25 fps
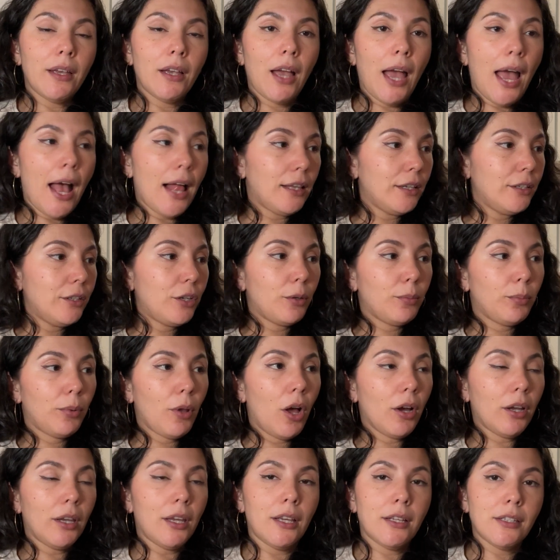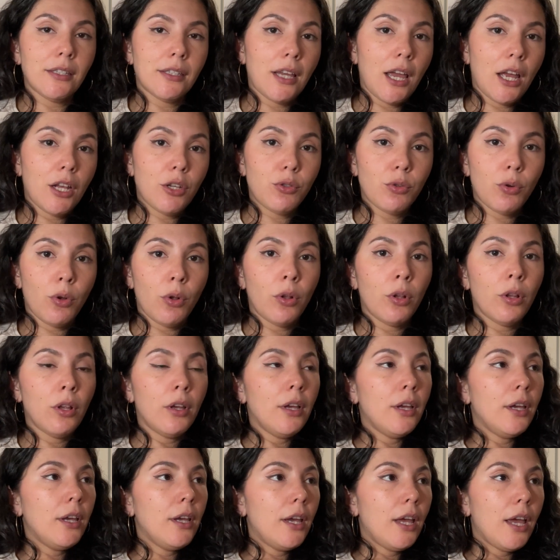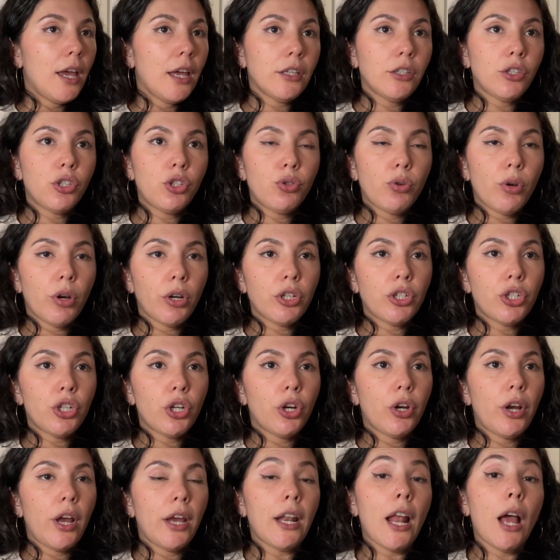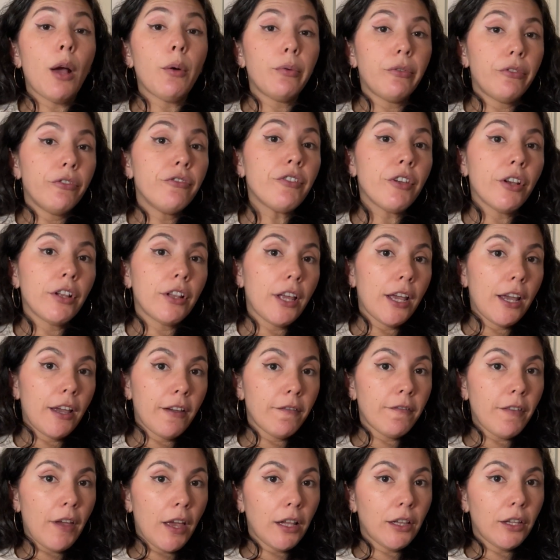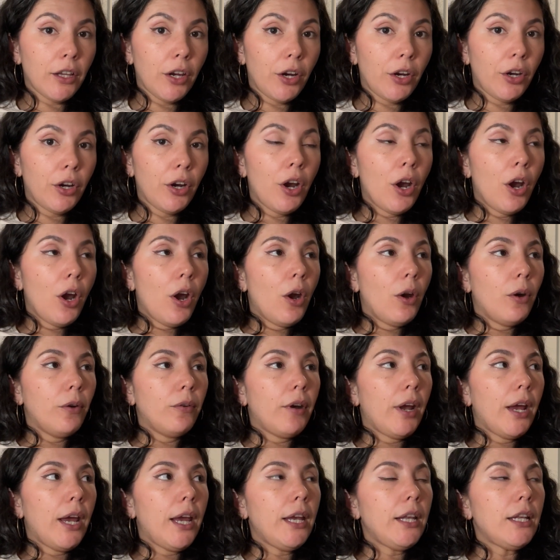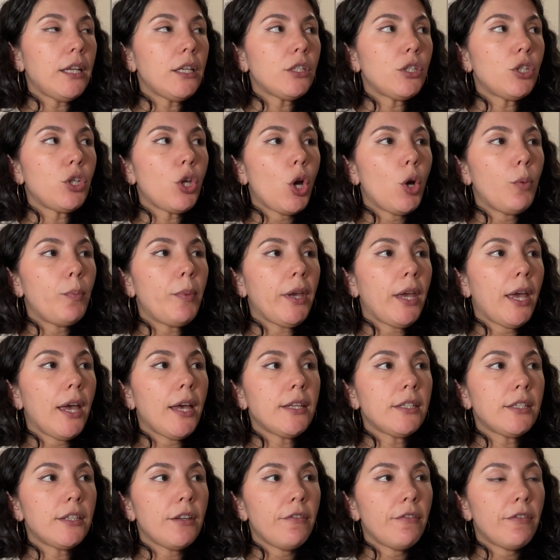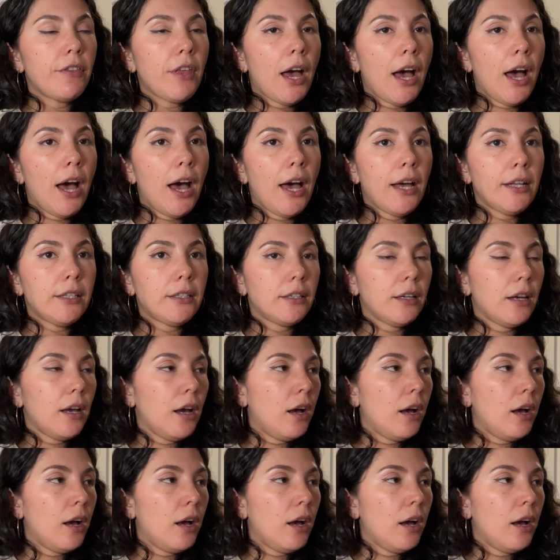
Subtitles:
calendar blocking schedule and structure, and I would feel like a failure, right? So because of that,